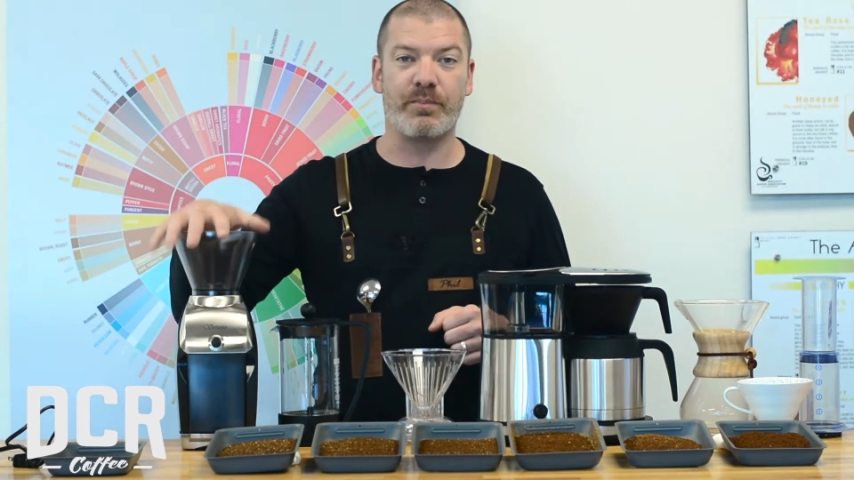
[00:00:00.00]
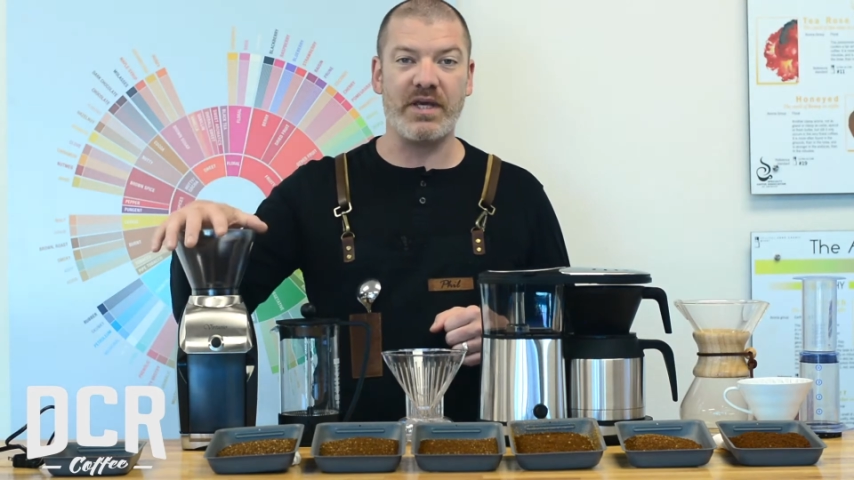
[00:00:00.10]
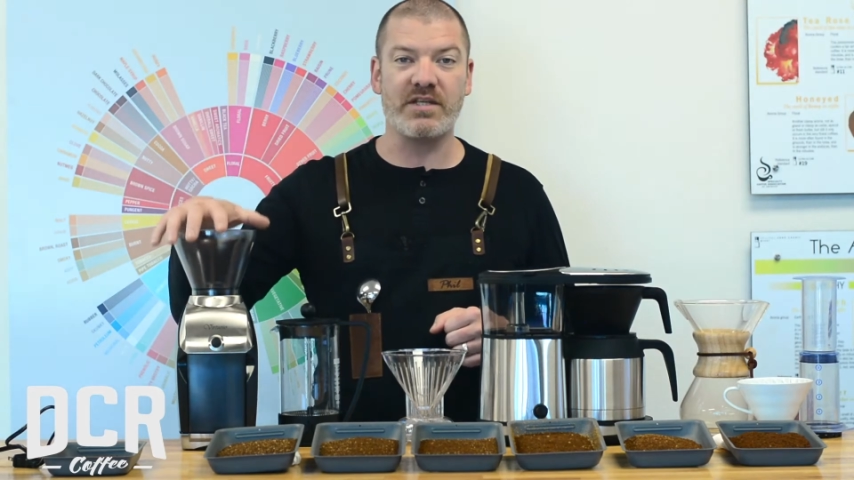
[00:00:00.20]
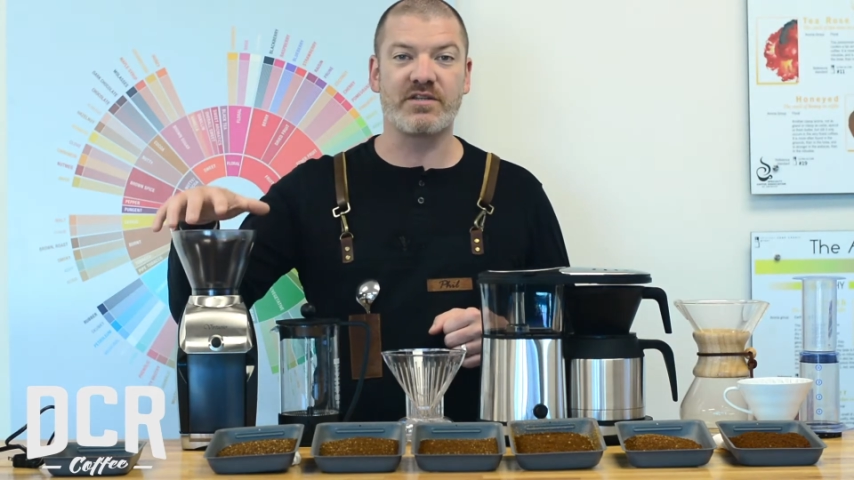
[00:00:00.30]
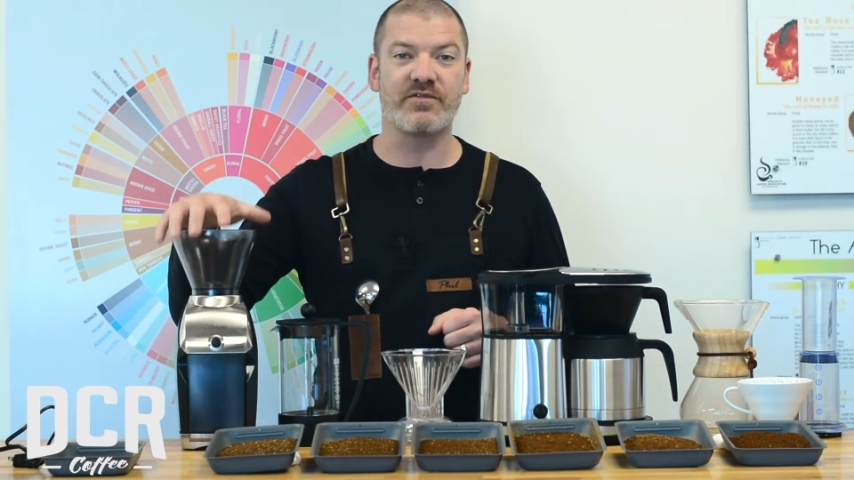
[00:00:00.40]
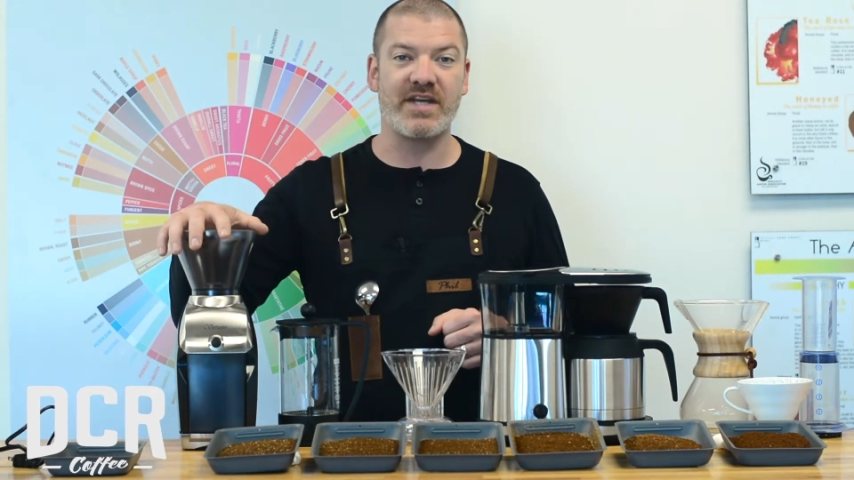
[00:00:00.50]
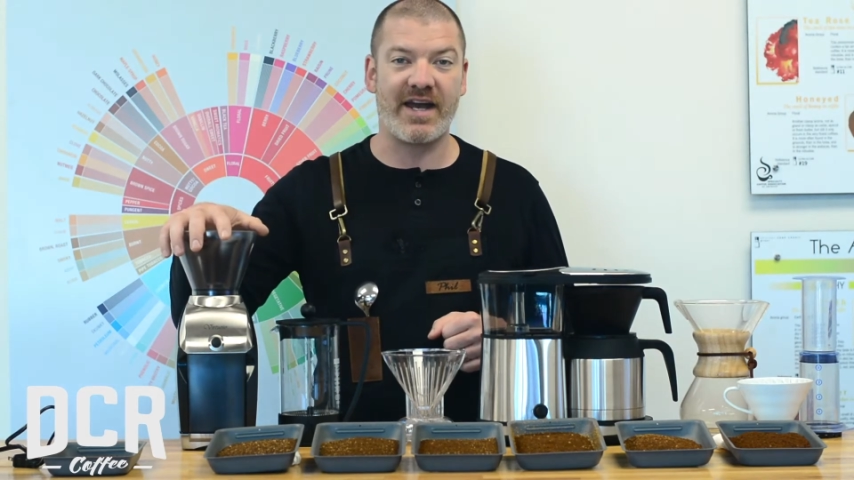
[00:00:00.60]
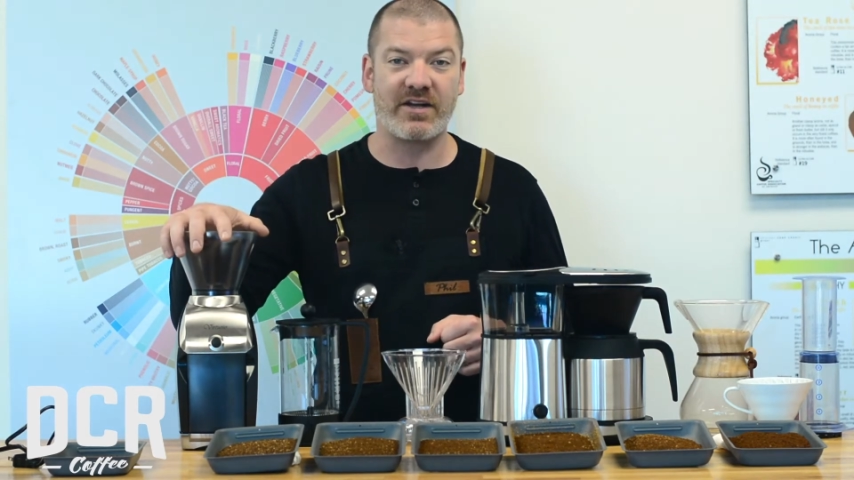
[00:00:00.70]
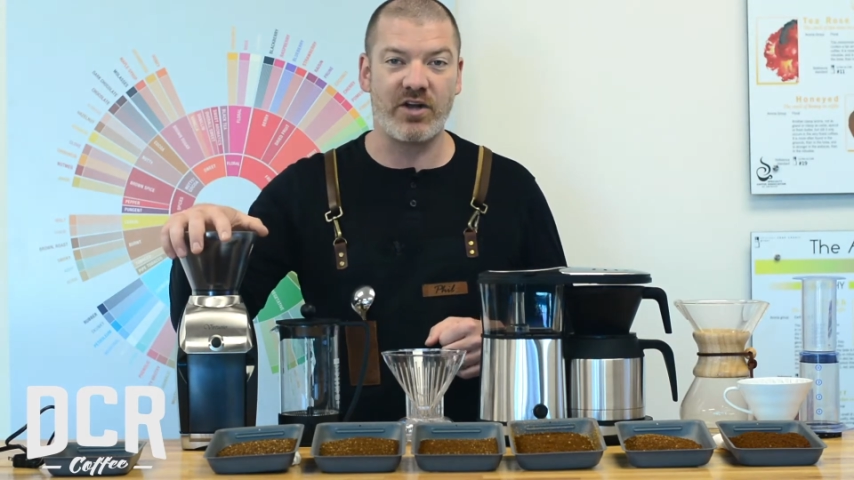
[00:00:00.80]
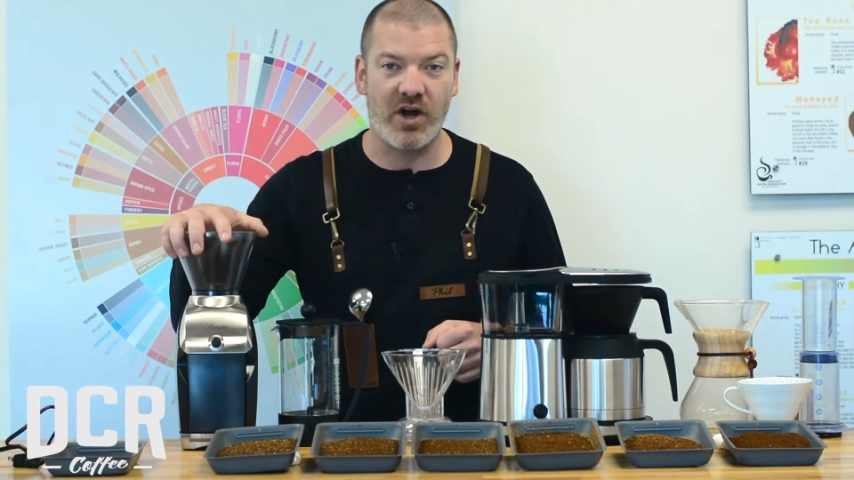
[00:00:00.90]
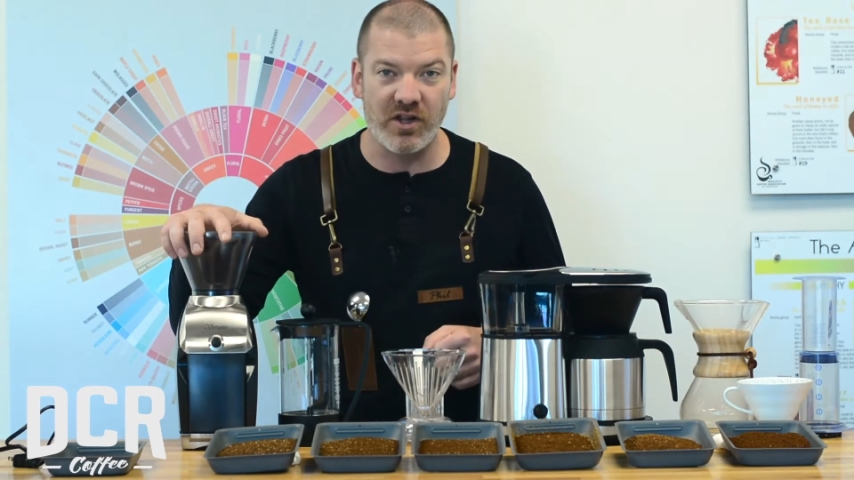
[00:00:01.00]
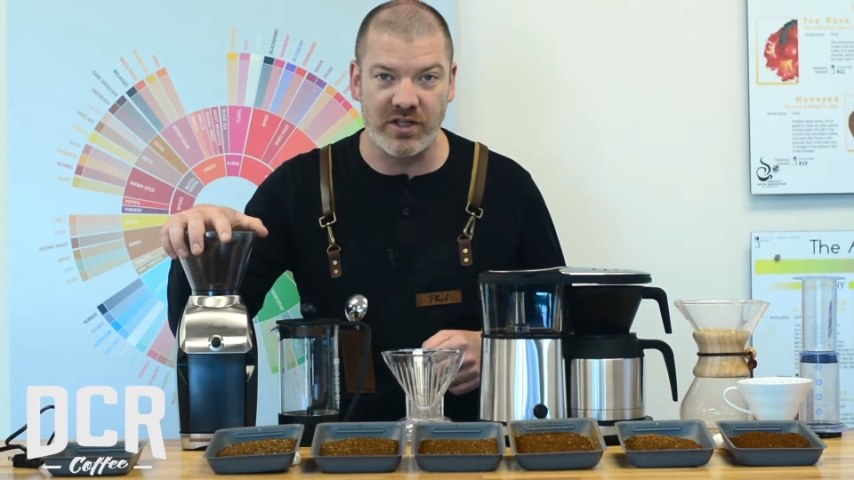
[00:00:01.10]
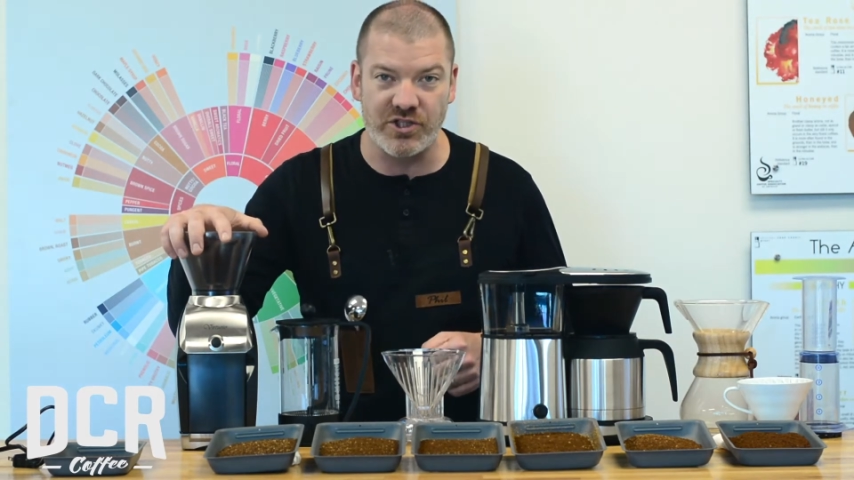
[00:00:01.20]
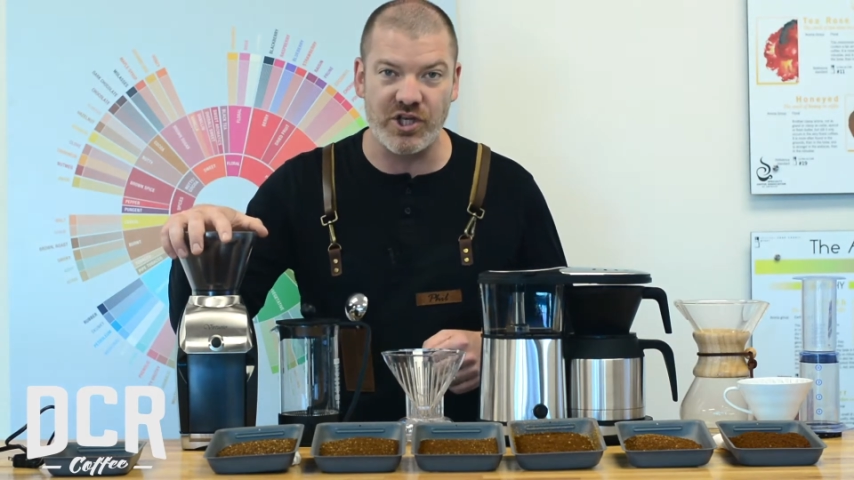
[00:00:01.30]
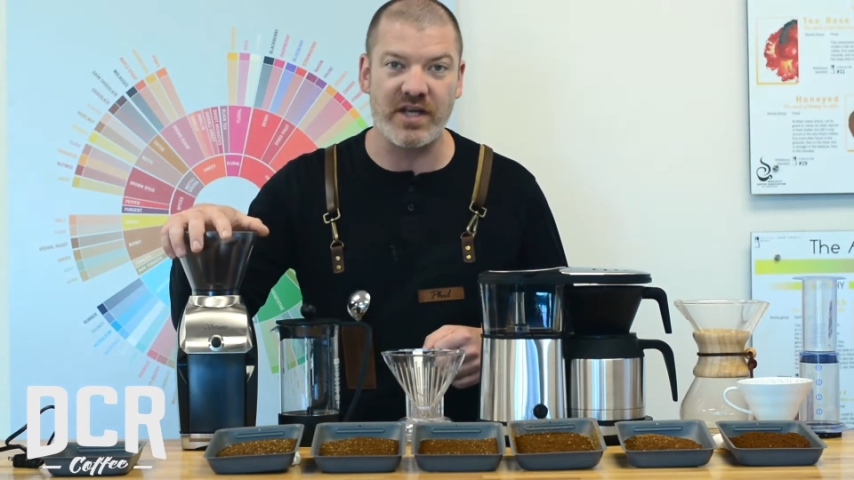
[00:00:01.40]
piece of
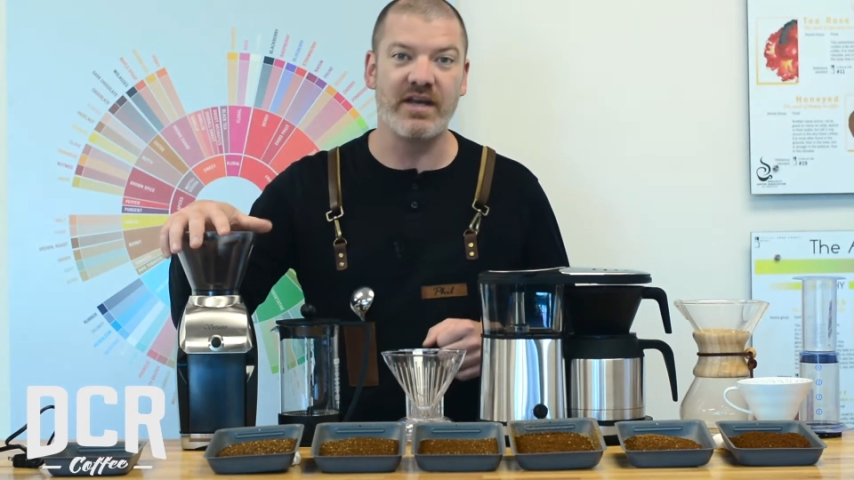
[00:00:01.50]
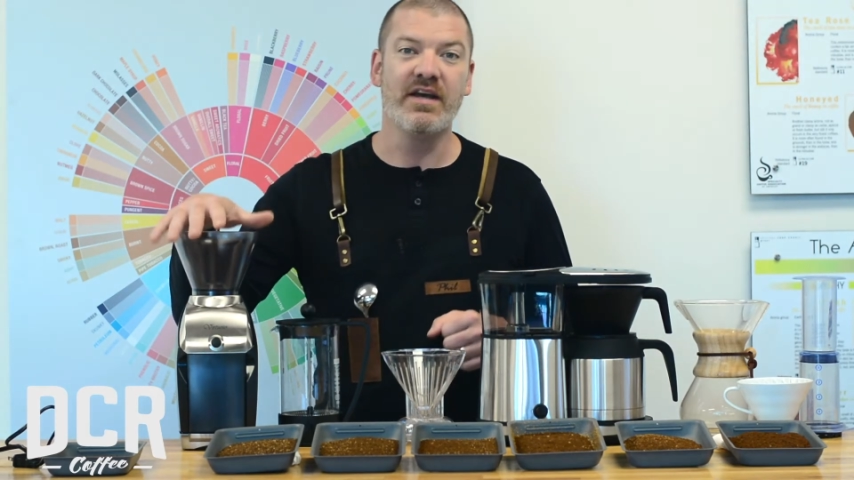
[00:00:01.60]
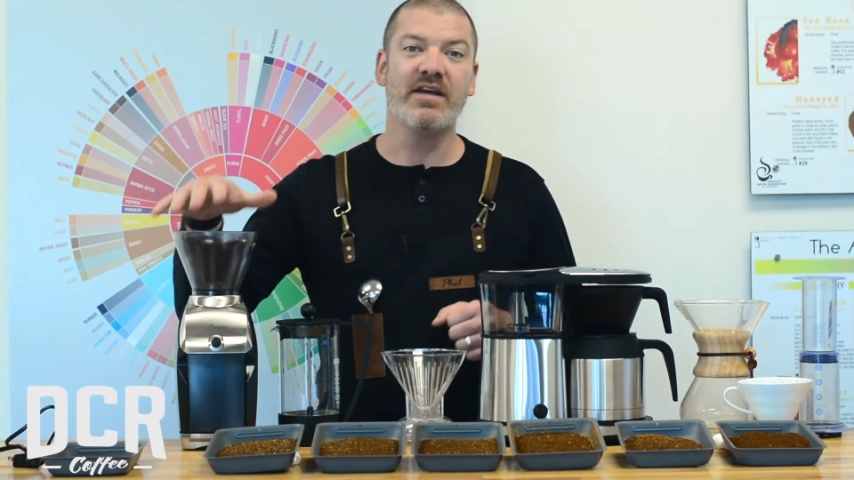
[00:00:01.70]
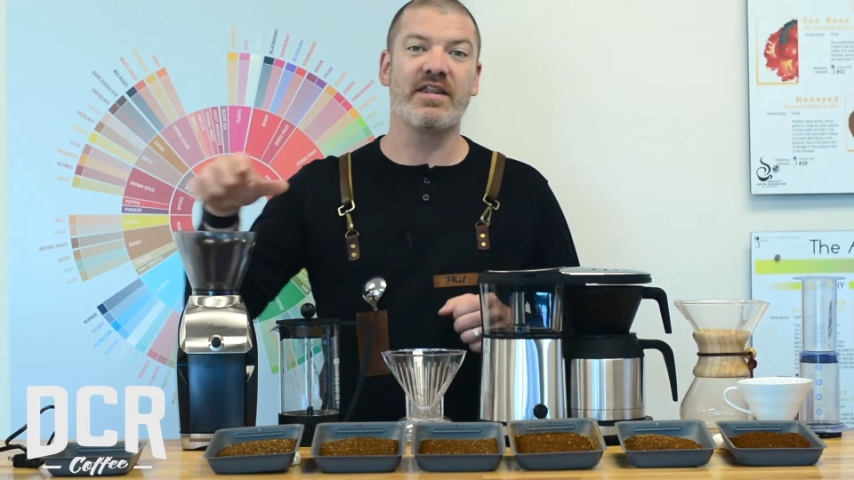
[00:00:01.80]
technology